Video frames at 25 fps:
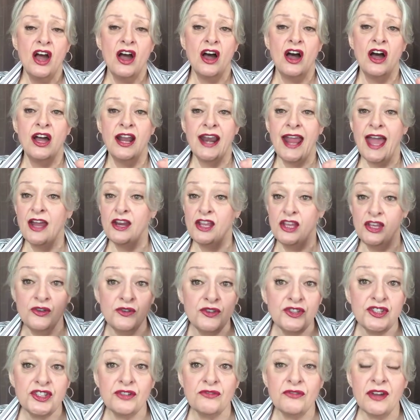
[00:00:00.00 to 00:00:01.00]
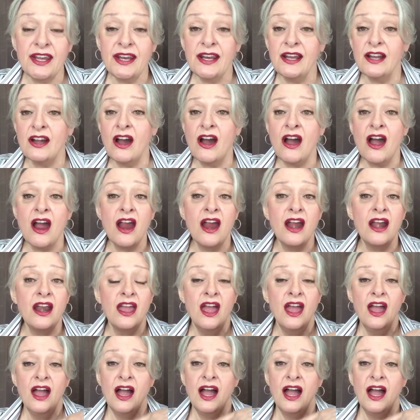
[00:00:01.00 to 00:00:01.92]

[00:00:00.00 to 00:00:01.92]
on how to use the credit card,